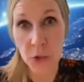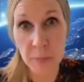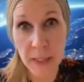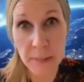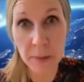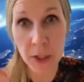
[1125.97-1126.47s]
So
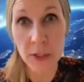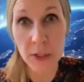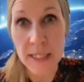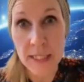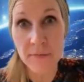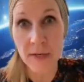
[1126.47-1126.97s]
people are
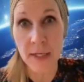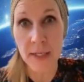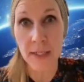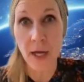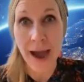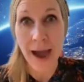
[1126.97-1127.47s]

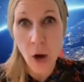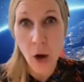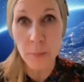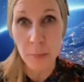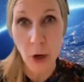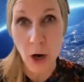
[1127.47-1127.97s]
leaving
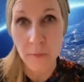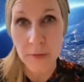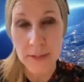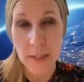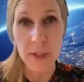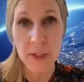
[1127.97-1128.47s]
our
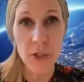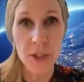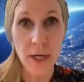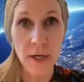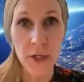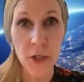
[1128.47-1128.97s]
province. I'm in
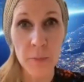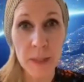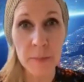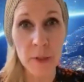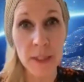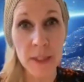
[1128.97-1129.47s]
Ontario.
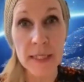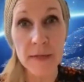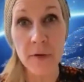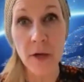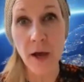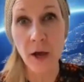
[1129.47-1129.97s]
People
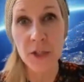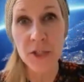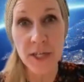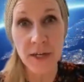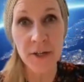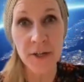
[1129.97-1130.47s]
leave
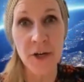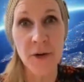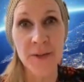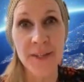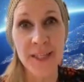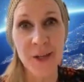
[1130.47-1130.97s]
Ontario
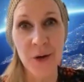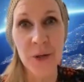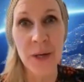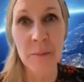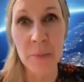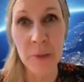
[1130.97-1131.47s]
and they go to
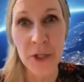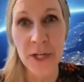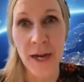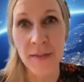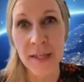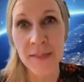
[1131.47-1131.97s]

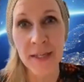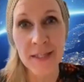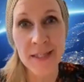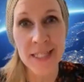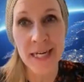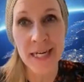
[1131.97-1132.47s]
Alberta, and then they
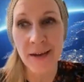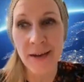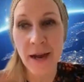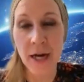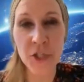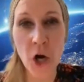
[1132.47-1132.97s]
say,
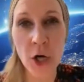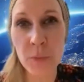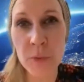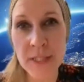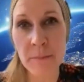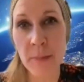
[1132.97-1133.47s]
I talked
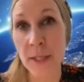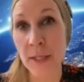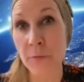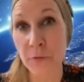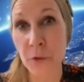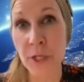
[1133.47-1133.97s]
with
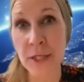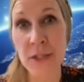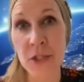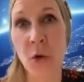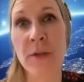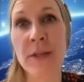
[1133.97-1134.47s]
somebody a few days
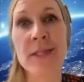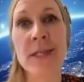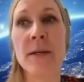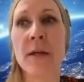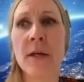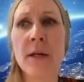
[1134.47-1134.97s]
ago. They
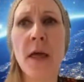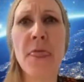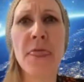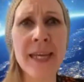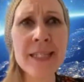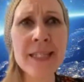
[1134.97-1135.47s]
said
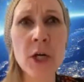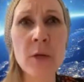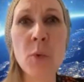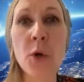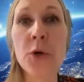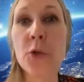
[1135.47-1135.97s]
things are
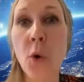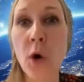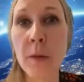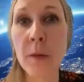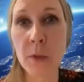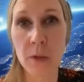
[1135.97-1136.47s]
more
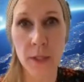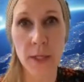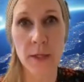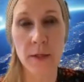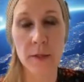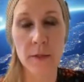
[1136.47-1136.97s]
normal
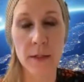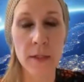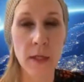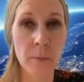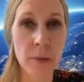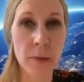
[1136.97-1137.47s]
here in
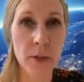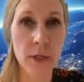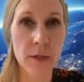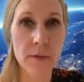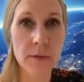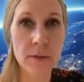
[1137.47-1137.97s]

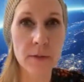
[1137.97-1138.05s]
Alberta.